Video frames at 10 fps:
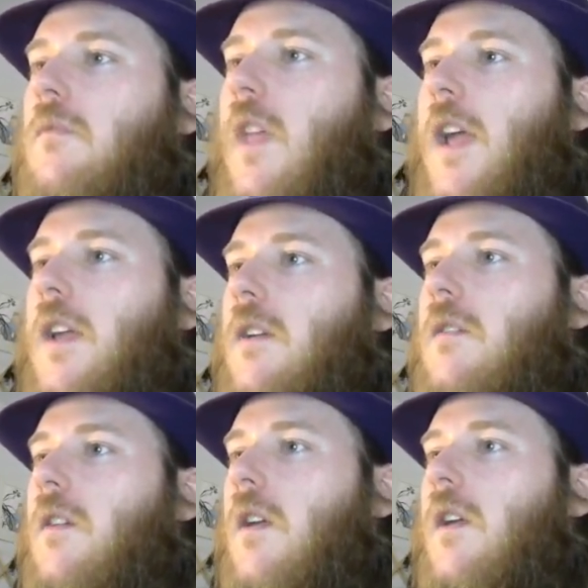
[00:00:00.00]
Like,
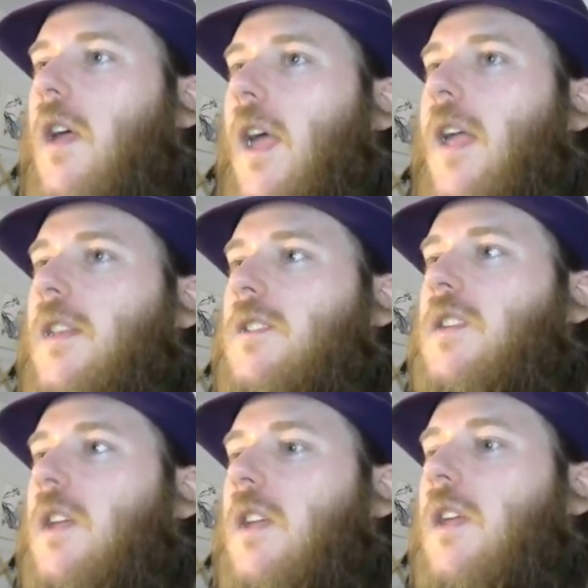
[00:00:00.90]
and
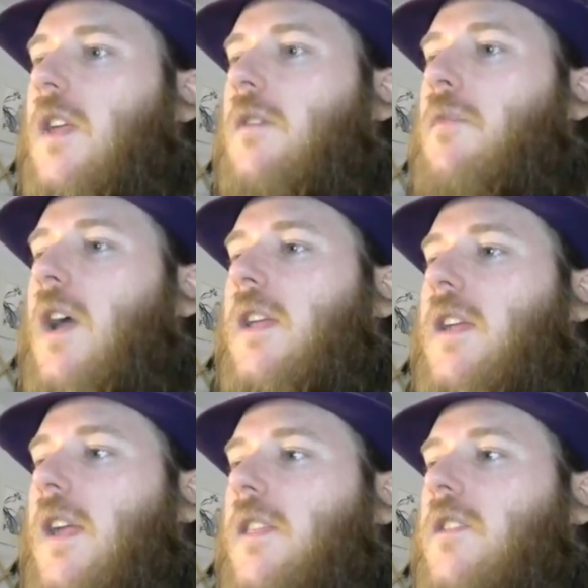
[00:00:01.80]
he
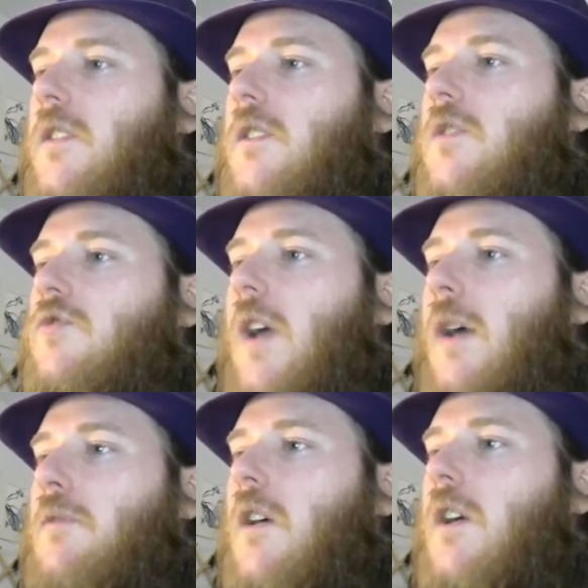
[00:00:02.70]
might get the
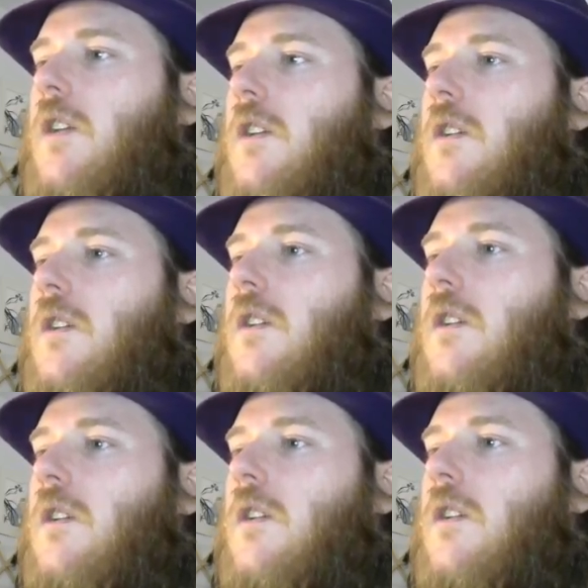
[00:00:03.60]
trap card.
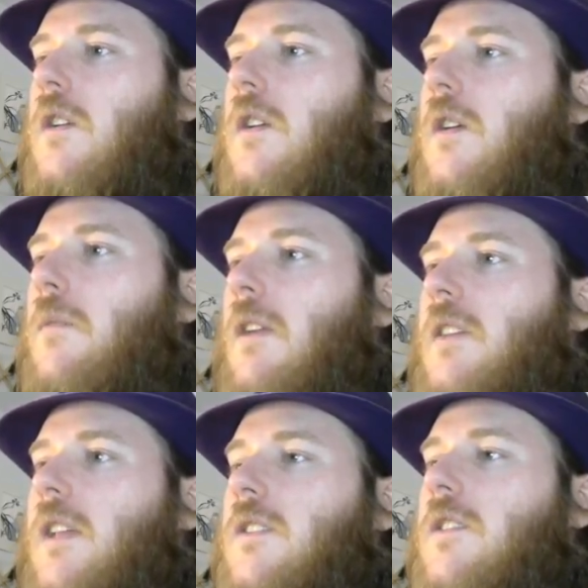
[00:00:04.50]
About
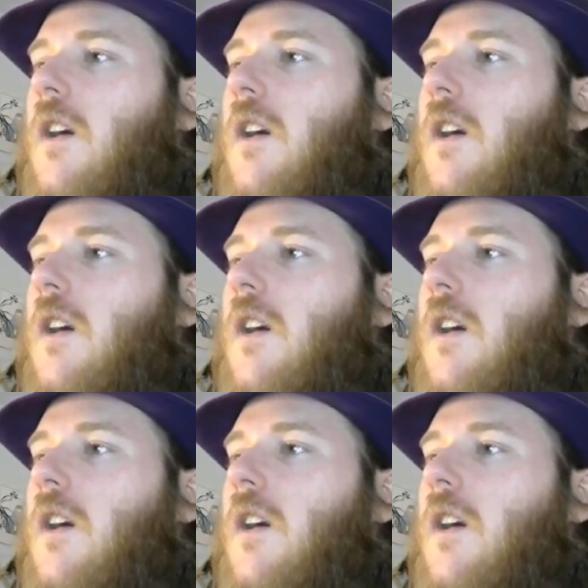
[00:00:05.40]
to end his...